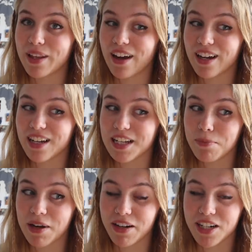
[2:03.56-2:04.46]
that I'd
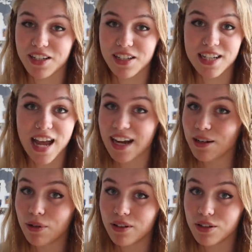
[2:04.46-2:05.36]
experienced to
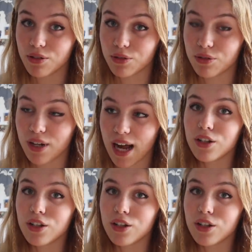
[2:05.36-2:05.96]
anyone at all.